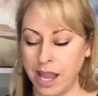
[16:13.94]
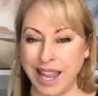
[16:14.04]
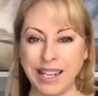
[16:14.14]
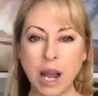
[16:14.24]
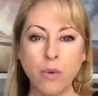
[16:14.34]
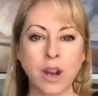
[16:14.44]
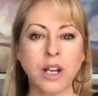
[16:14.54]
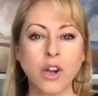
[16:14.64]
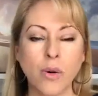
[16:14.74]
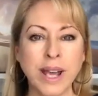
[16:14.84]
And now we're going
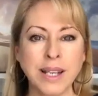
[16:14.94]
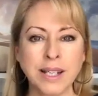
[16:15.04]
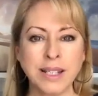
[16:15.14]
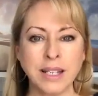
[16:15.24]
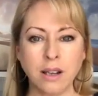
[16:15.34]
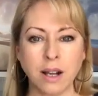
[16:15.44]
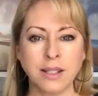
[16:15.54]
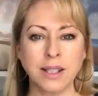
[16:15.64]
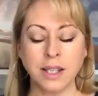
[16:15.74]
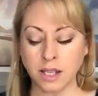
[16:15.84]
to go ahead and
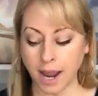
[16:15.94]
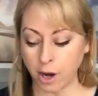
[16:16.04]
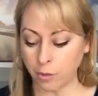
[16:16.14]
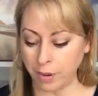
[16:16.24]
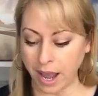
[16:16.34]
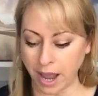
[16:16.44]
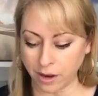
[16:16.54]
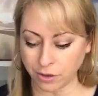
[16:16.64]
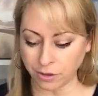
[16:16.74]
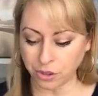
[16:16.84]
detox the entire
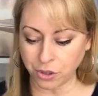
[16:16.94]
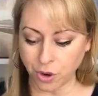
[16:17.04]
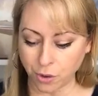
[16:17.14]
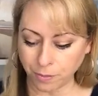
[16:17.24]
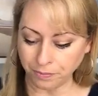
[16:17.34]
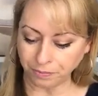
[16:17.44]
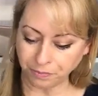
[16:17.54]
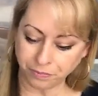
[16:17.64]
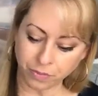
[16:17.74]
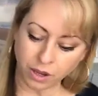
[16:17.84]
pattern. So
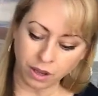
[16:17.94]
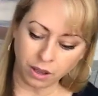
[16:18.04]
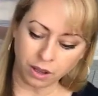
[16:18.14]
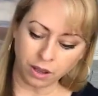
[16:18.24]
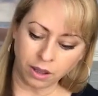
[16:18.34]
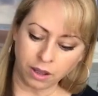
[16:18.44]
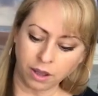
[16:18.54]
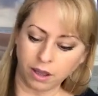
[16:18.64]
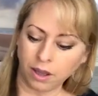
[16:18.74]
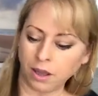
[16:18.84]

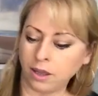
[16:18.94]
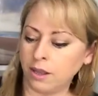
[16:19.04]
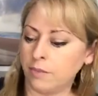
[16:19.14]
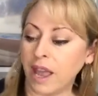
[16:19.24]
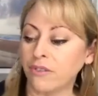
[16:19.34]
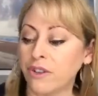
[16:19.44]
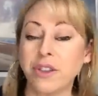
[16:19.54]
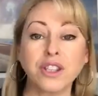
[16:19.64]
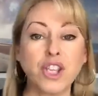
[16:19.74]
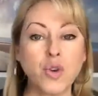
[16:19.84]

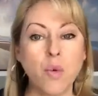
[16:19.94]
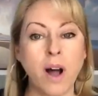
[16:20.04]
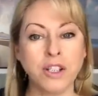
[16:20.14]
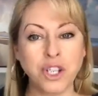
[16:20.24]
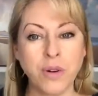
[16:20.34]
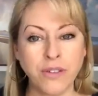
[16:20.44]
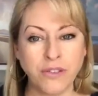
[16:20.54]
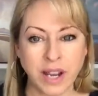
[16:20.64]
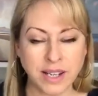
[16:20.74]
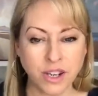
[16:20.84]
everything that you want to
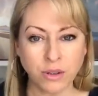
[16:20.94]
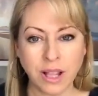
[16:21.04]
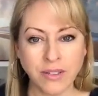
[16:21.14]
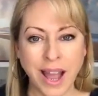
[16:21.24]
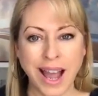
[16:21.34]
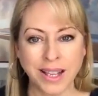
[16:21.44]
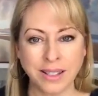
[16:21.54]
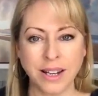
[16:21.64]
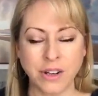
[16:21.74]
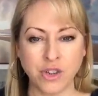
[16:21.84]
affect in your life has
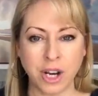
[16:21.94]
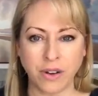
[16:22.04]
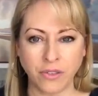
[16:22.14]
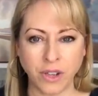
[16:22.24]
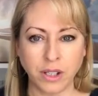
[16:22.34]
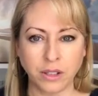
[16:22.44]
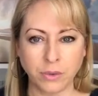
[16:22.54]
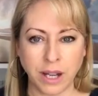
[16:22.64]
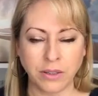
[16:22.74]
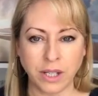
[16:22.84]
an energetic field
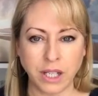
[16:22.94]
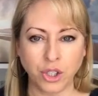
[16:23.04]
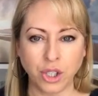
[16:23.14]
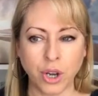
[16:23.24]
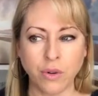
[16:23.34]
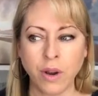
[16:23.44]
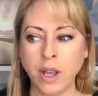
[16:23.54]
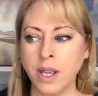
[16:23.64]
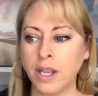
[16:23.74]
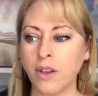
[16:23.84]
around it. So
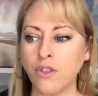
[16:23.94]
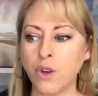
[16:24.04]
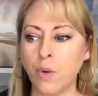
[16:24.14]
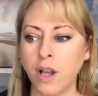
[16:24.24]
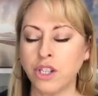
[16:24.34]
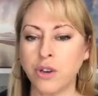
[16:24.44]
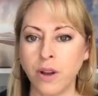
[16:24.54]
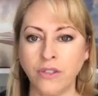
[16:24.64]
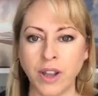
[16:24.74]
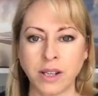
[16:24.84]
if you want to
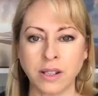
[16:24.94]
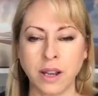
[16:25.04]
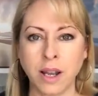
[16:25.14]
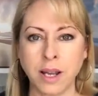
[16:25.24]
affect